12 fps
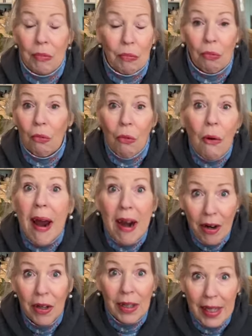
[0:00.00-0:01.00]

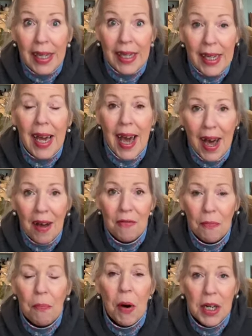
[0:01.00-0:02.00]
rarely have
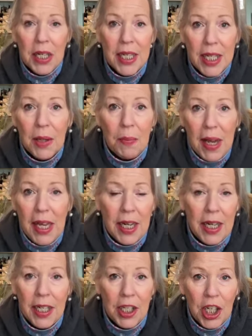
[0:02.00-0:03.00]
participated
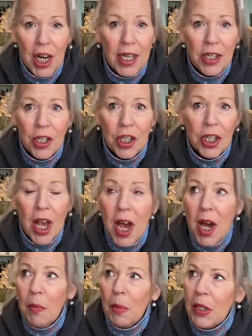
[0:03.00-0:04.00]
in challenges,
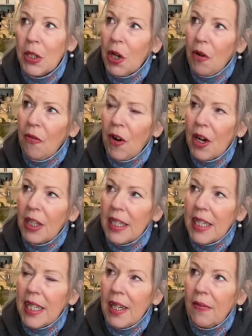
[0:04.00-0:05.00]
but so far,
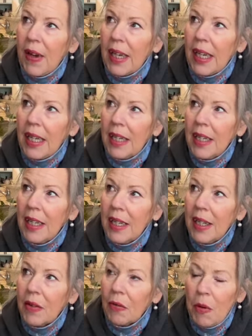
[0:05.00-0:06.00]
let's see if I can
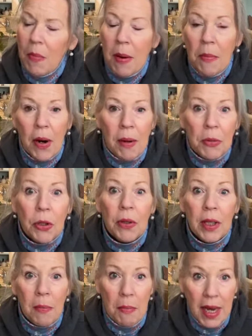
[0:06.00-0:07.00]
remember. I'm doing
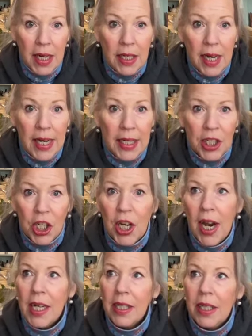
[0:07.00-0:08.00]
the Make 9
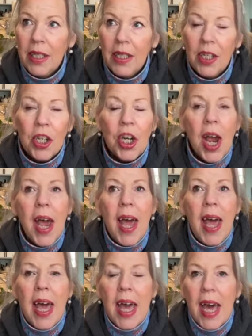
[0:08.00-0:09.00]
challenge,
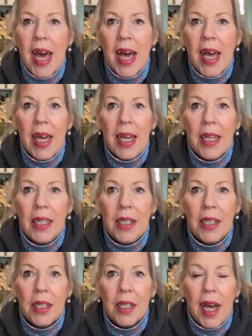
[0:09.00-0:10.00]

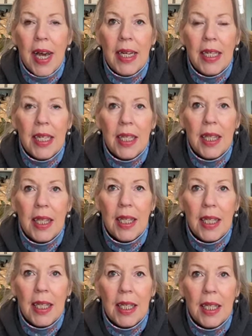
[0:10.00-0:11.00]
and I did
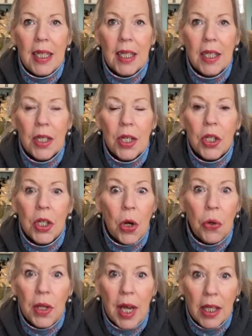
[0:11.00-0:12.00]
the Sew
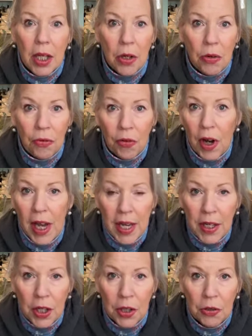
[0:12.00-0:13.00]
Yellow for
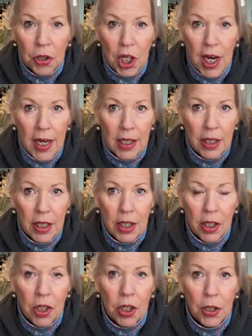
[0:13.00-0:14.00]
Endo
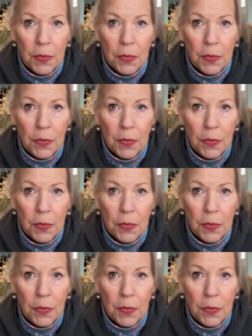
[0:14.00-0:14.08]
challenge,